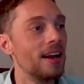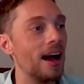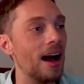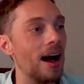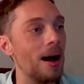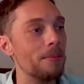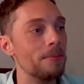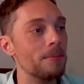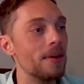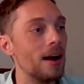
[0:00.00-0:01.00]

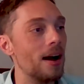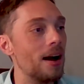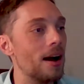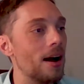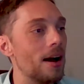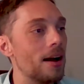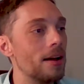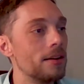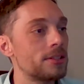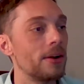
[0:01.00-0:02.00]
So
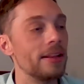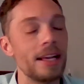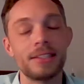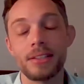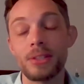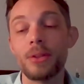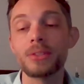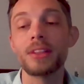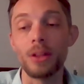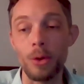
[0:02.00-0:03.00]
those
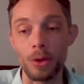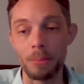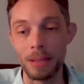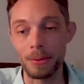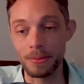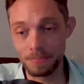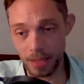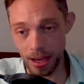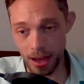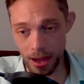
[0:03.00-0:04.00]
are the local people
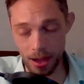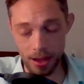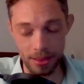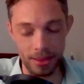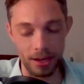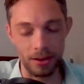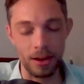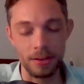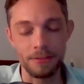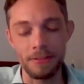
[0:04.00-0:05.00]
that are
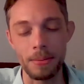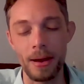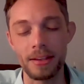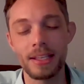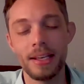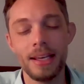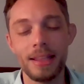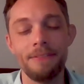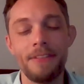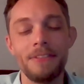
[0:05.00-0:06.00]
under 50 miles.
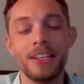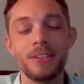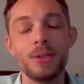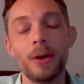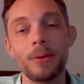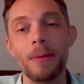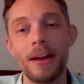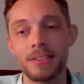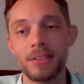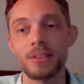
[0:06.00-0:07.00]
Then 50 to 200
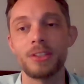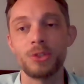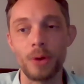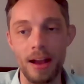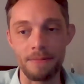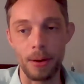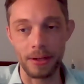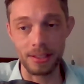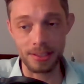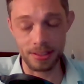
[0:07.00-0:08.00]
miles, those are the drive
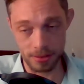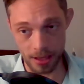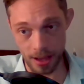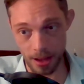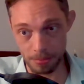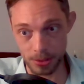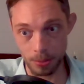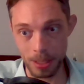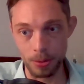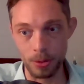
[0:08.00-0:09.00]
markets. So
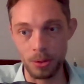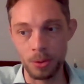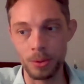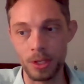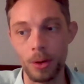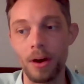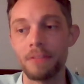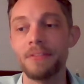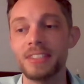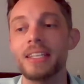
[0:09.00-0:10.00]
people who, are
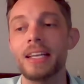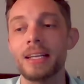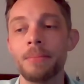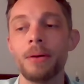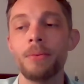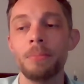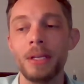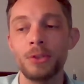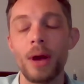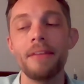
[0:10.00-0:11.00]
visiting but would
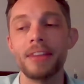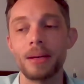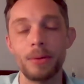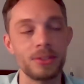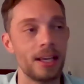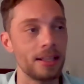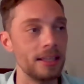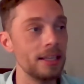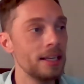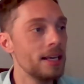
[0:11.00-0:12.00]
be driving there most
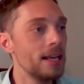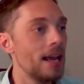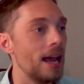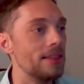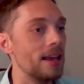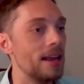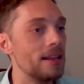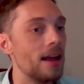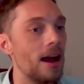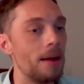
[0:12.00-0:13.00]
likely. And
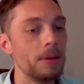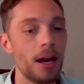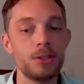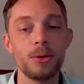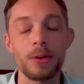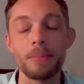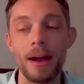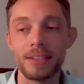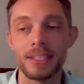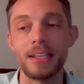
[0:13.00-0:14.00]
then beyond 200
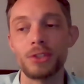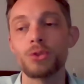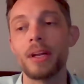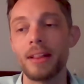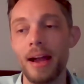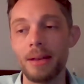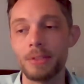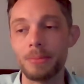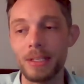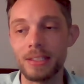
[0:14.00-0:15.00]
miles, again, straight line,
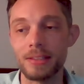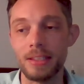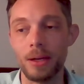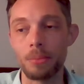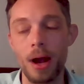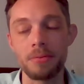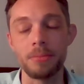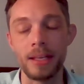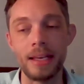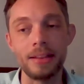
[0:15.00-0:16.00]
which means,
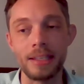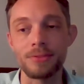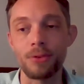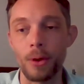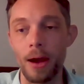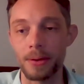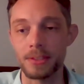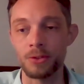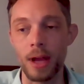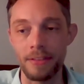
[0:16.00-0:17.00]
probably at least 4 hours
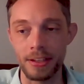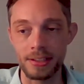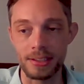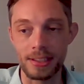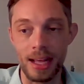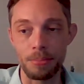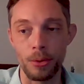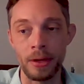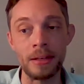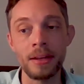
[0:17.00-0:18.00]
of driving distance at that
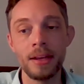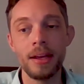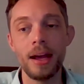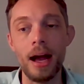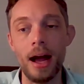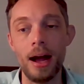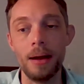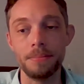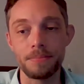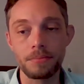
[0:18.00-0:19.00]
point.
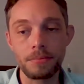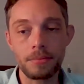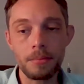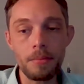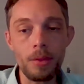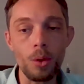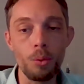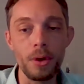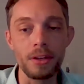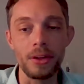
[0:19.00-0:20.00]

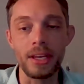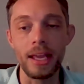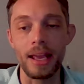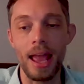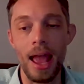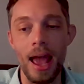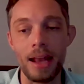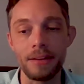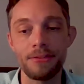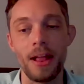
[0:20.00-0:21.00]
We're looking
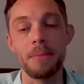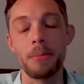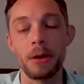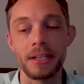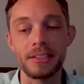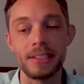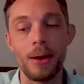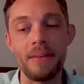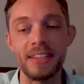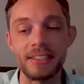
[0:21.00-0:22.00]
at fly markets. Now,
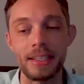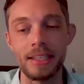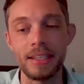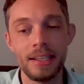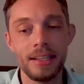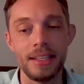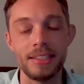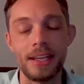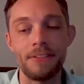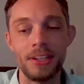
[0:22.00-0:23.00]
obviously,
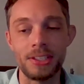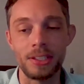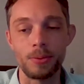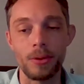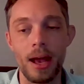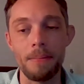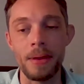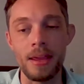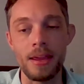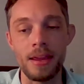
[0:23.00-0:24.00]
these definitions will not
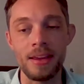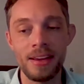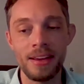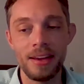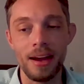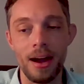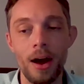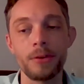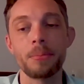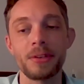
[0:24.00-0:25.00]
be
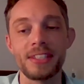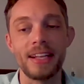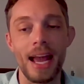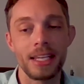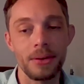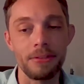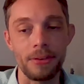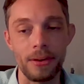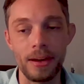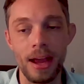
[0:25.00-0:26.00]
100% accurate
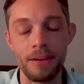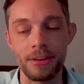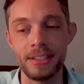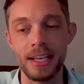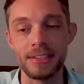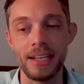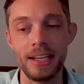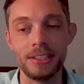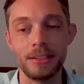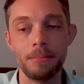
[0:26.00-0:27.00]
for every
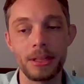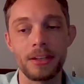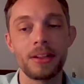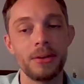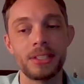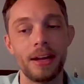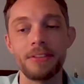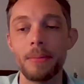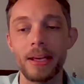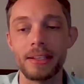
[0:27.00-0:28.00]
destination, but they're close enough
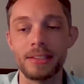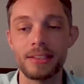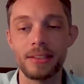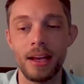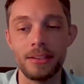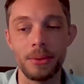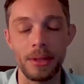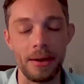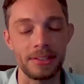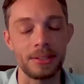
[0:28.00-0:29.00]
to make us to
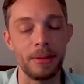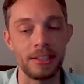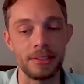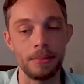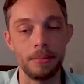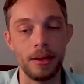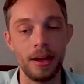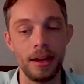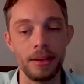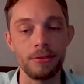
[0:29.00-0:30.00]
allow us to make some
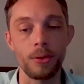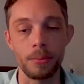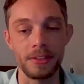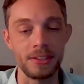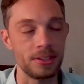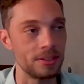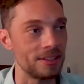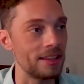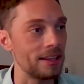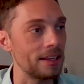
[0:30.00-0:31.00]
informed decisions,
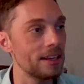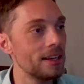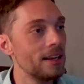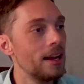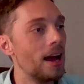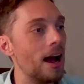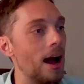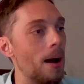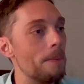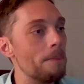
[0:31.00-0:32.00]
I think.
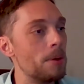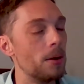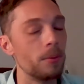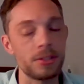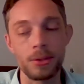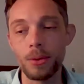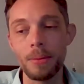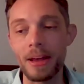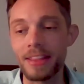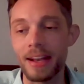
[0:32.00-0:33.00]
But what's cool
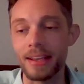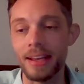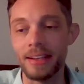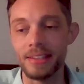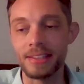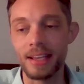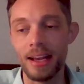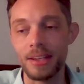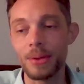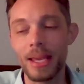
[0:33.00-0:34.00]
about that, again, is
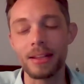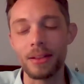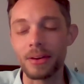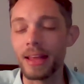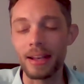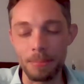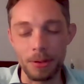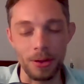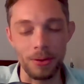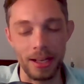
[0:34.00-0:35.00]
you can't look that up in
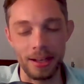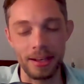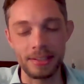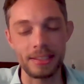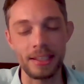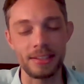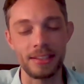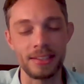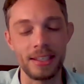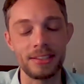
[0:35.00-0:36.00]
Google Analytics. It doesn't
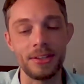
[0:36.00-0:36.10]
exist.